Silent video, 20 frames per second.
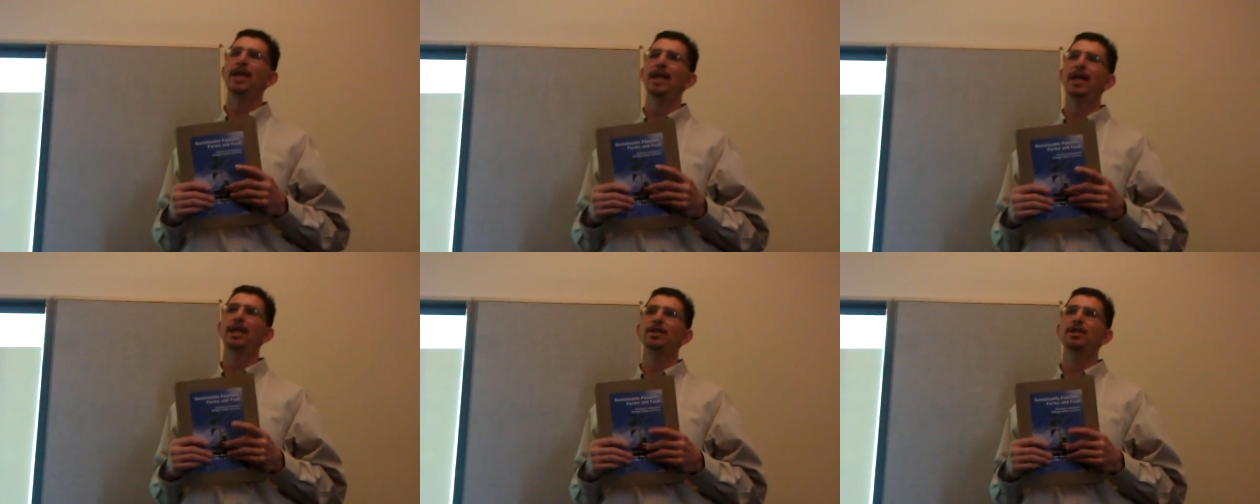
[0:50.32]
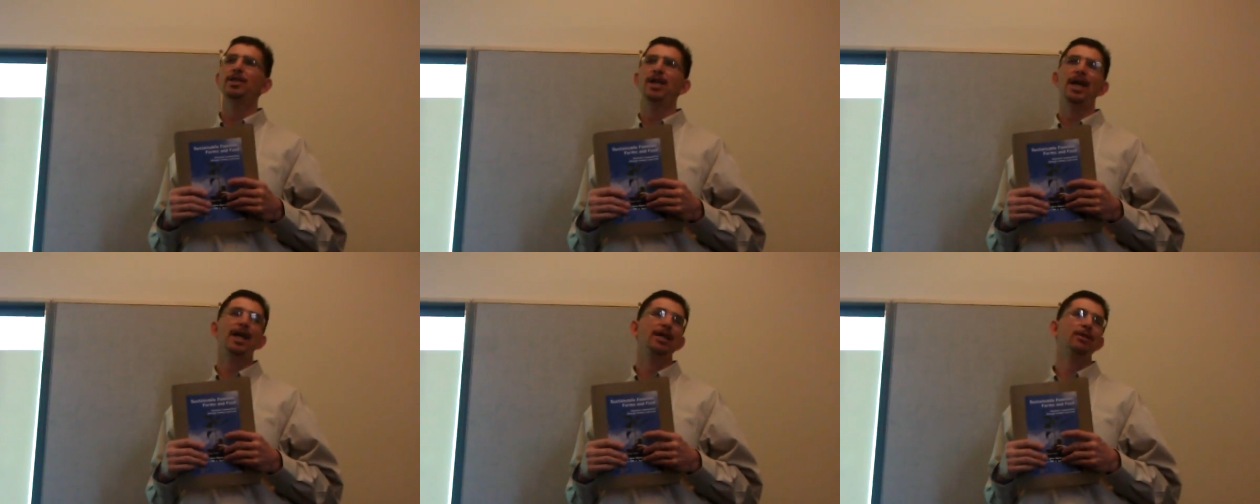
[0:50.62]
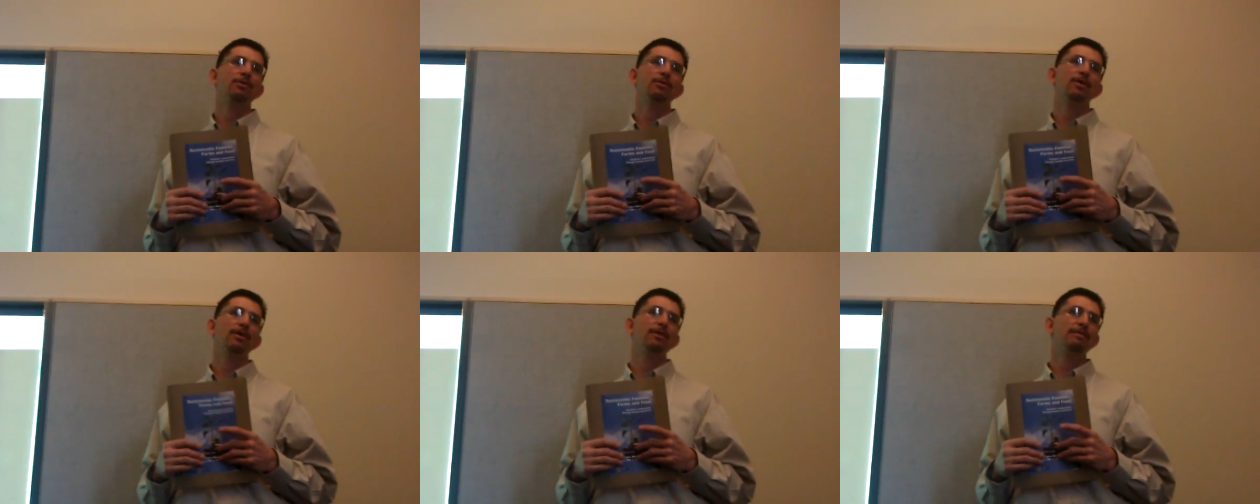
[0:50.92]
in
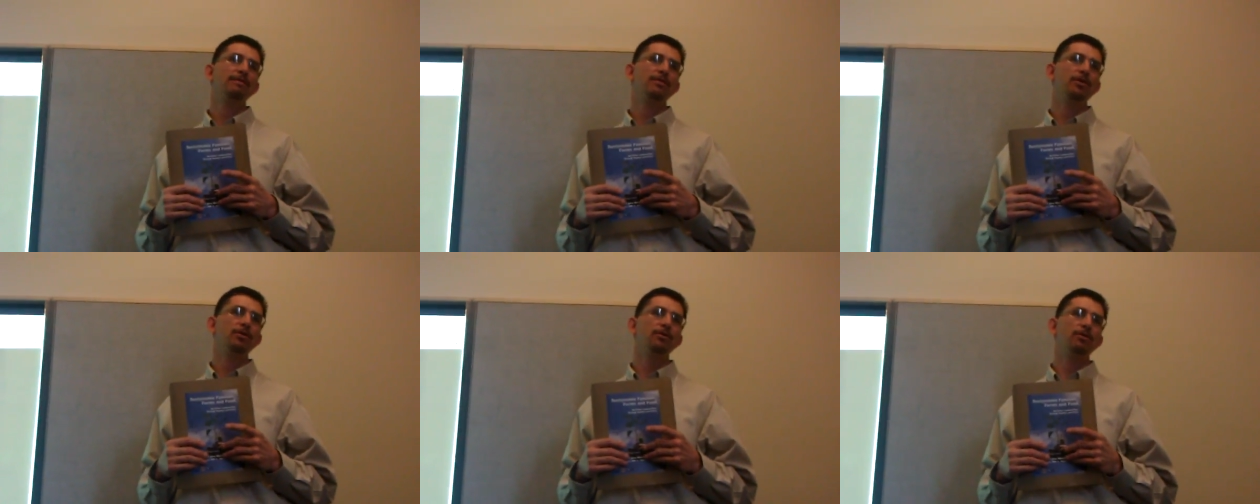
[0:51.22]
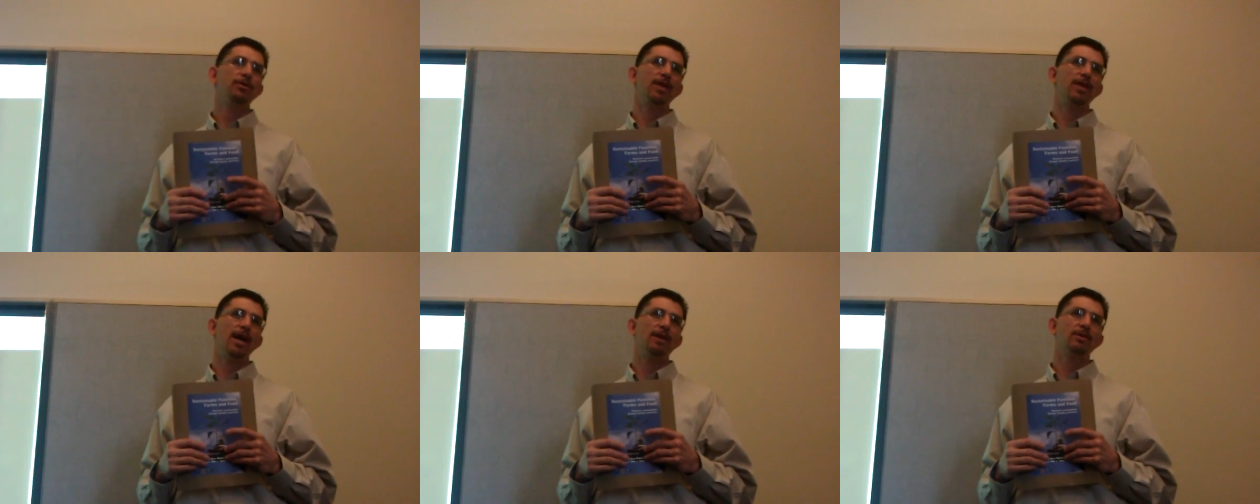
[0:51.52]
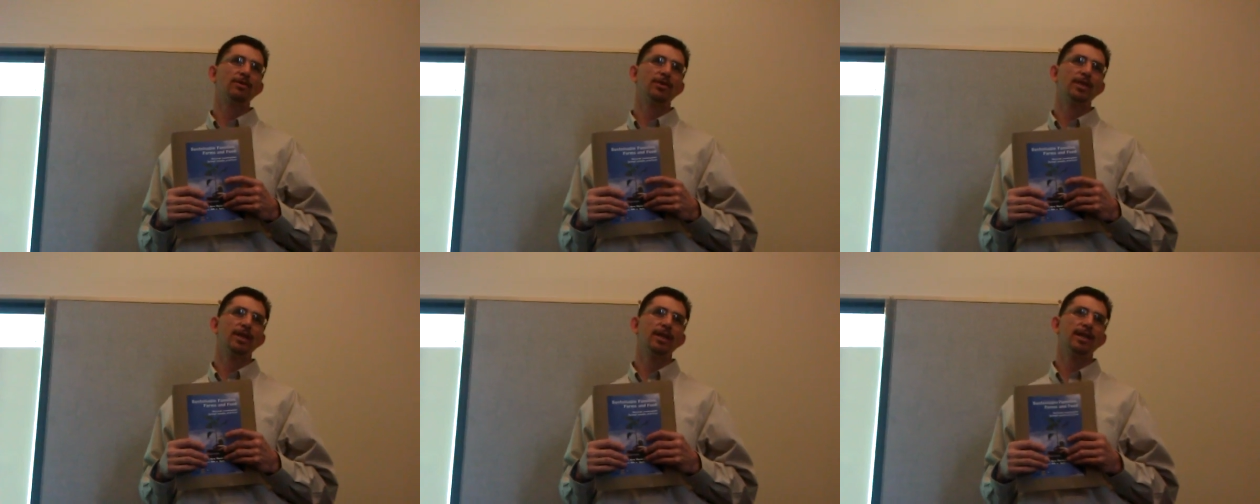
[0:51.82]
January of
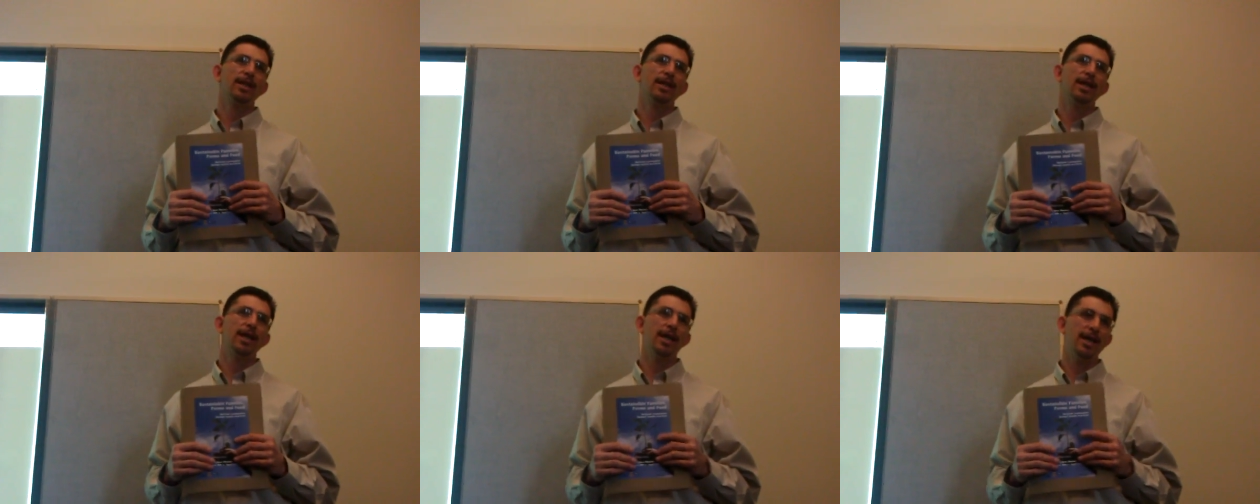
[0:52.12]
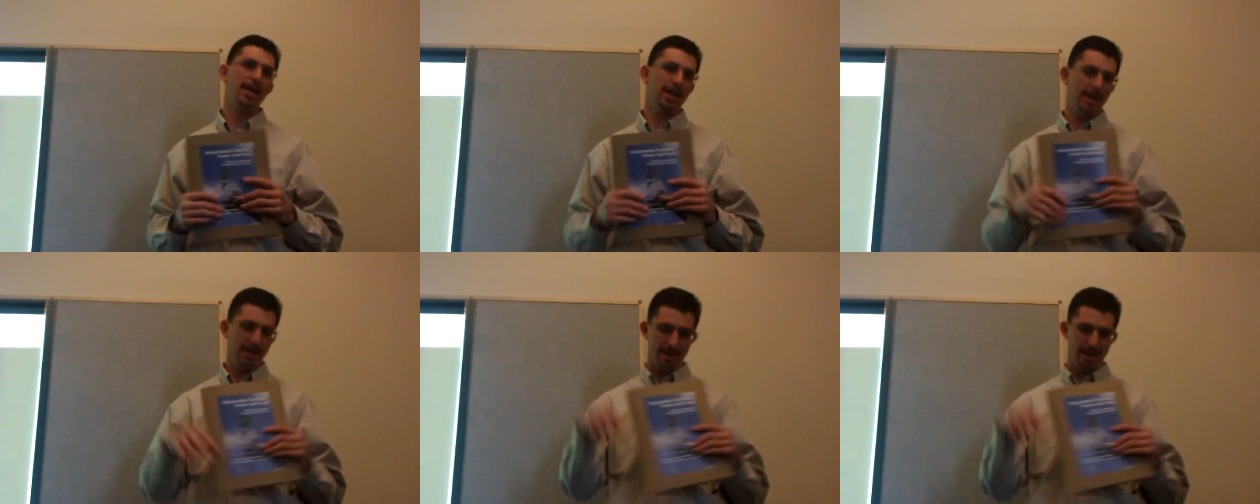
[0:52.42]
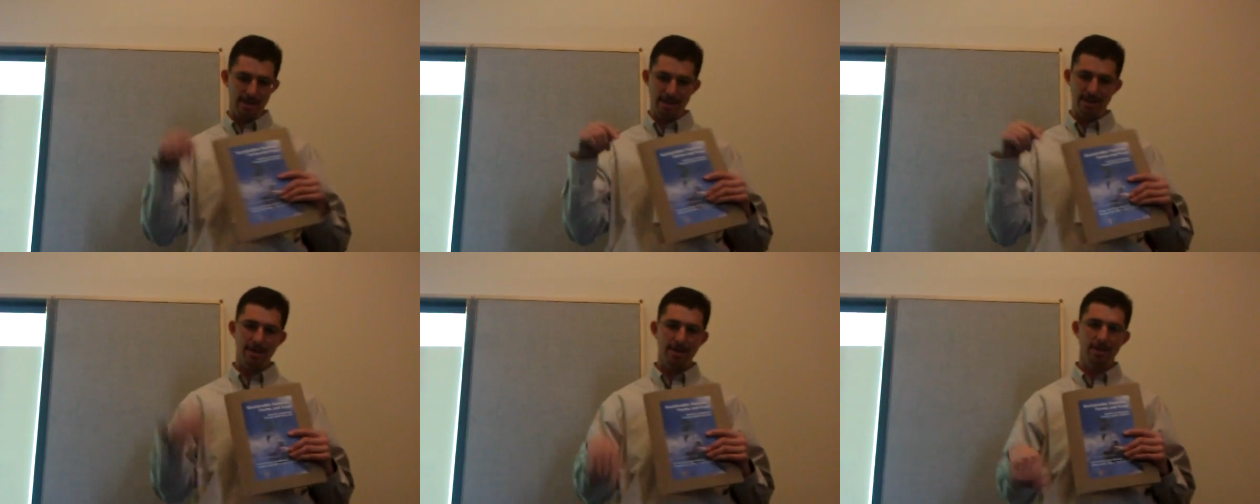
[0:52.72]

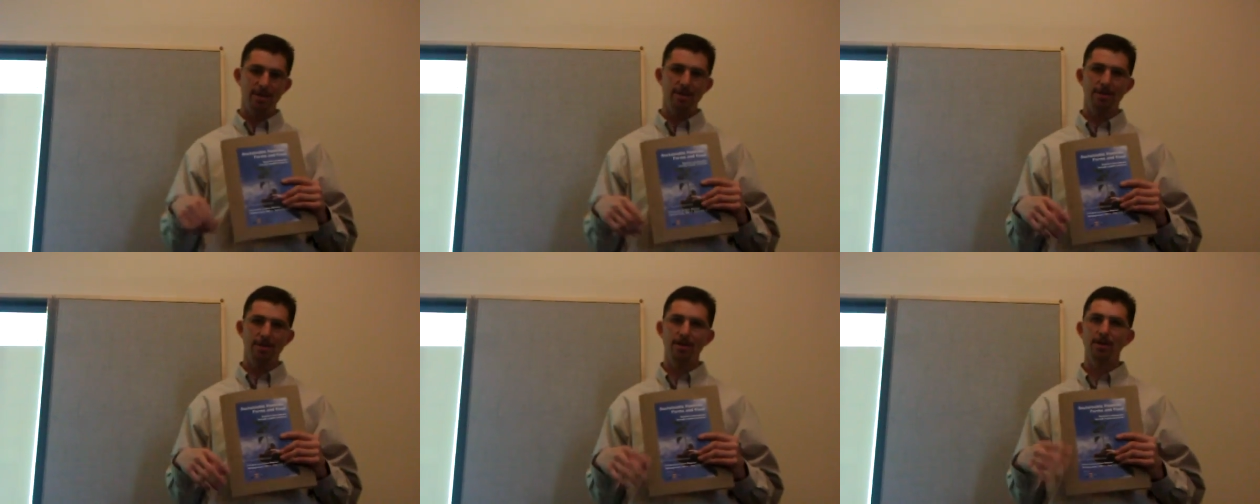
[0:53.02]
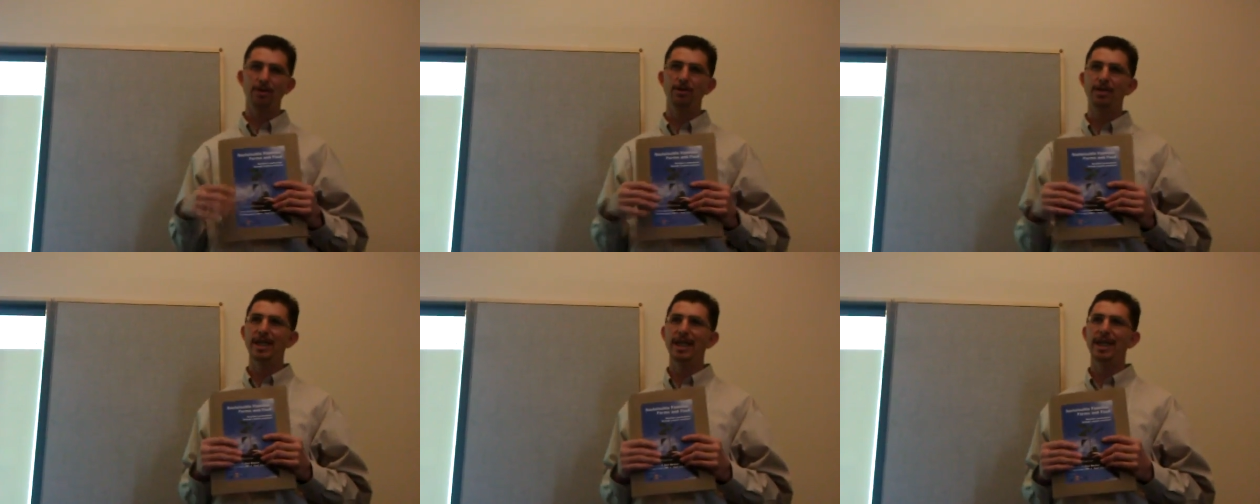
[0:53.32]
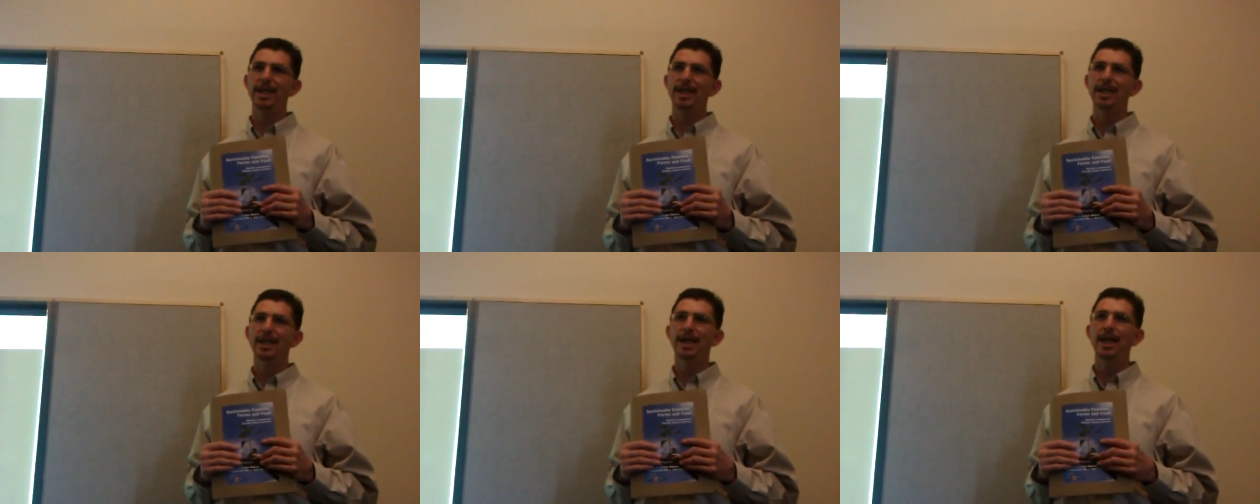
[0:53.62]

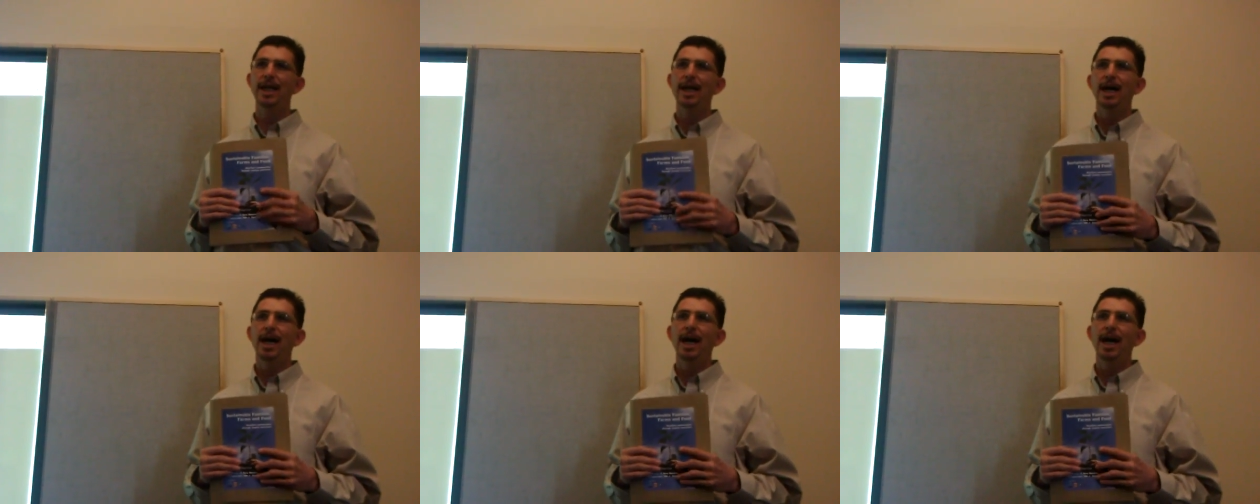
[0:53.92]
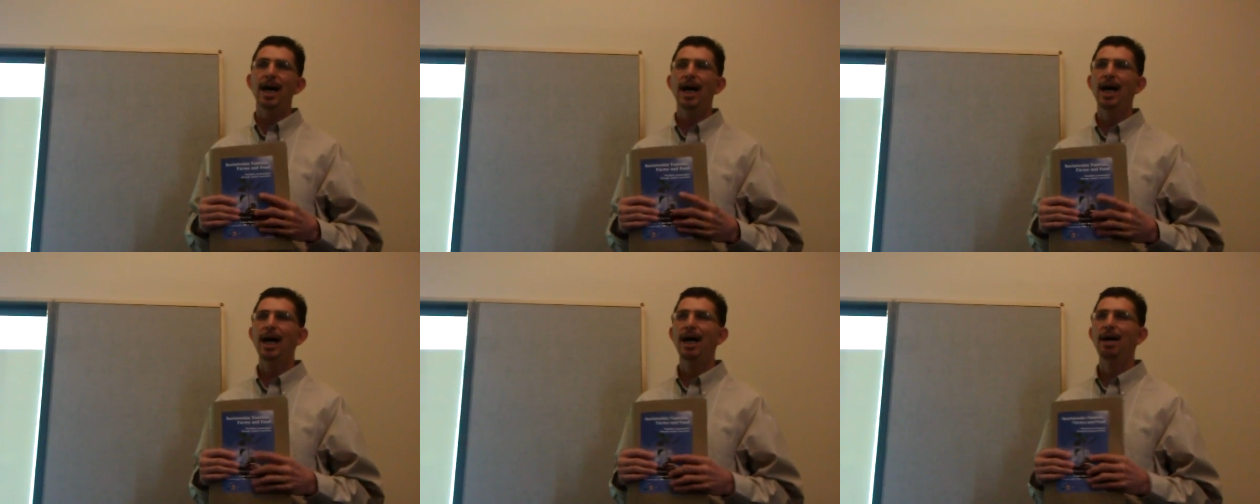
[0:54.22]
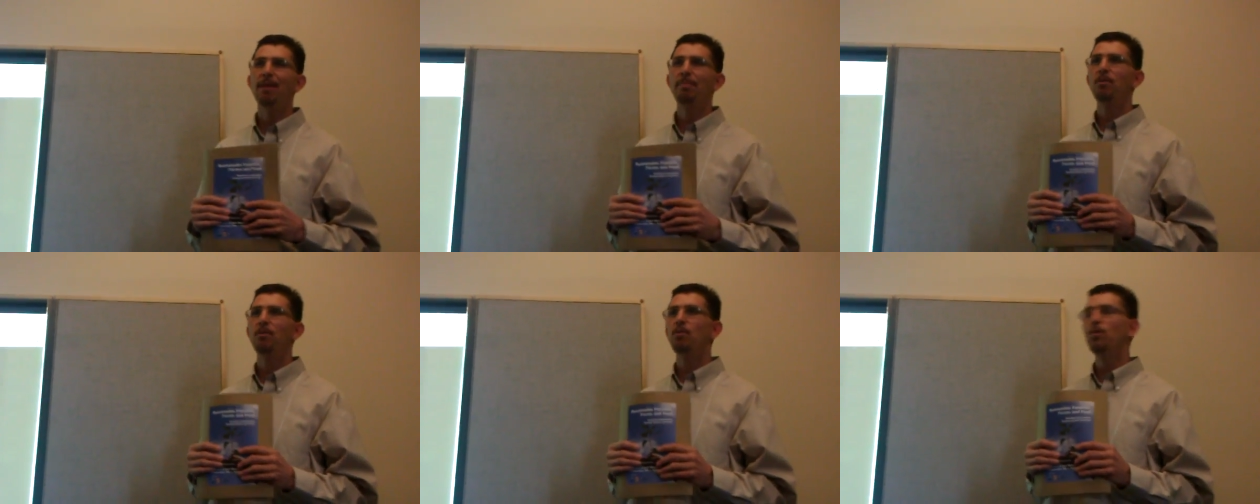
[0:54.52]
2013.
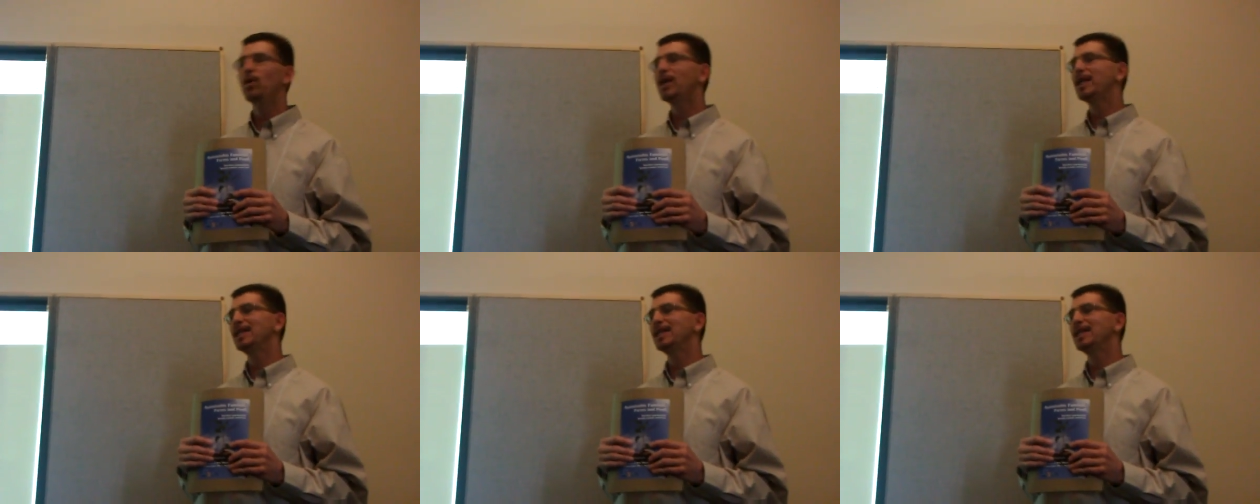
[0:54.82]
Um, what